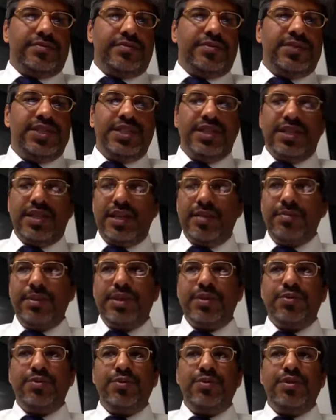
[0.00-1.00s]
There can be
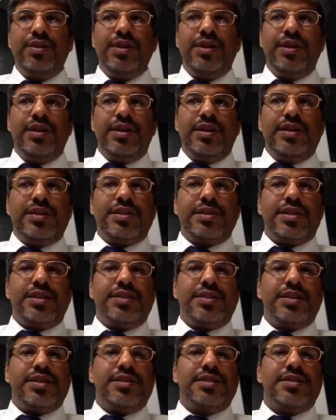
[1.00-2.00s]
tools such
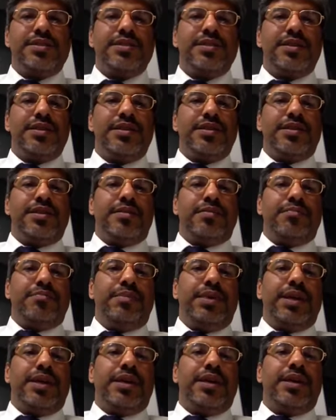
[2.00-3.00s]
as
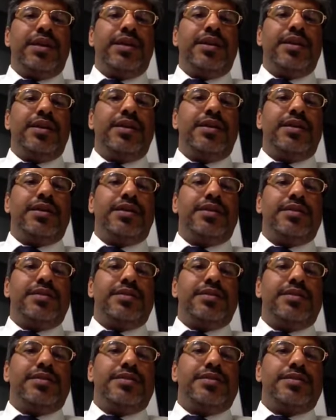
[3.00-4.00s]
making
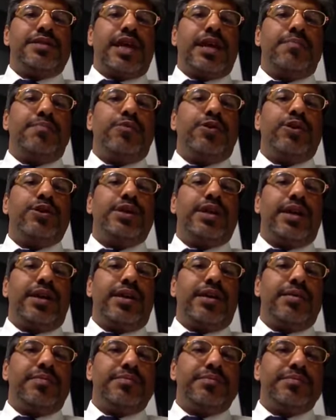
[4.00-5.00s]
a SIPOC
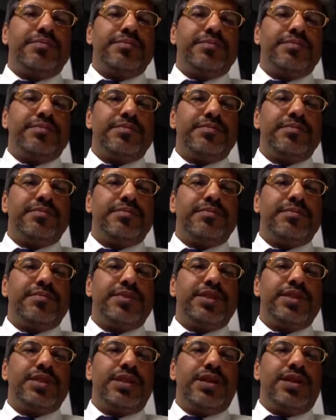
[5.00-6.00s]
diagram.
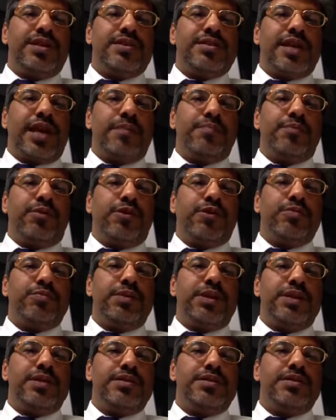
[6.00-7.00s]
SIPOC
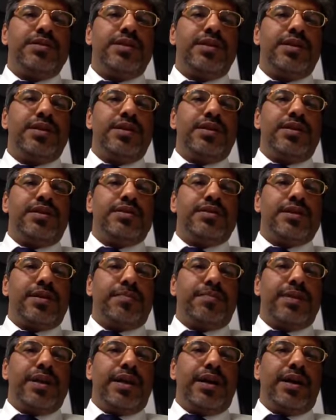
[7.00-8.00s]
means
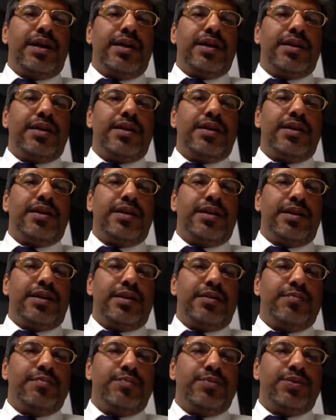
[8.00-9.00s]
supplier,
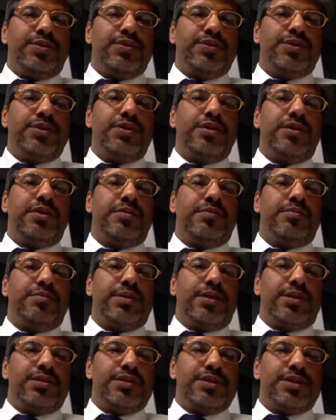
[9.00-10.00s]
input,
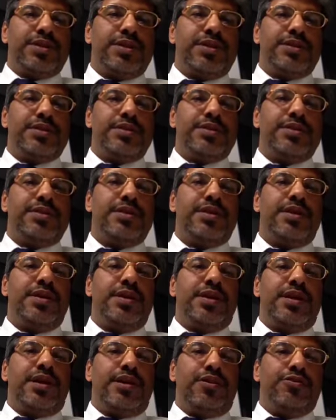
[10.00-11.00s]
process,
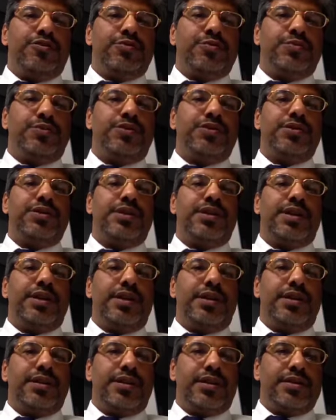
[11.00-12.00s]
output
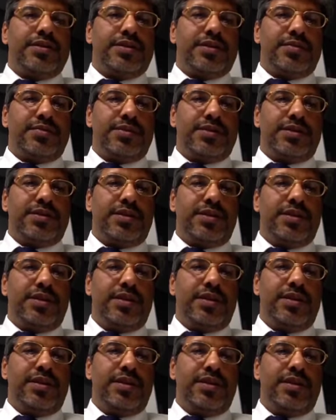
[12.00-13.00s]
and customer.
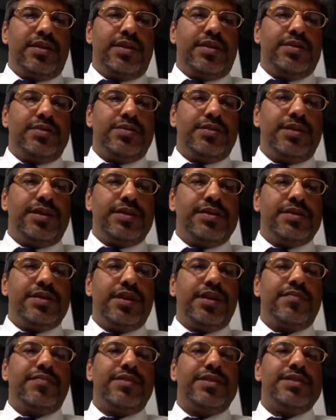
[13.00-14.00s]
So this
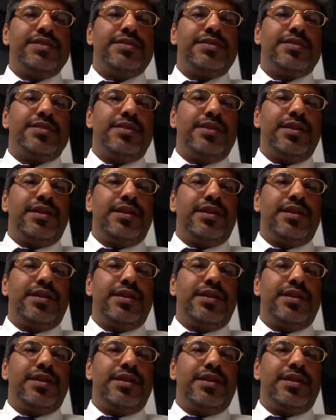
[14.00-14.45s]
sequence,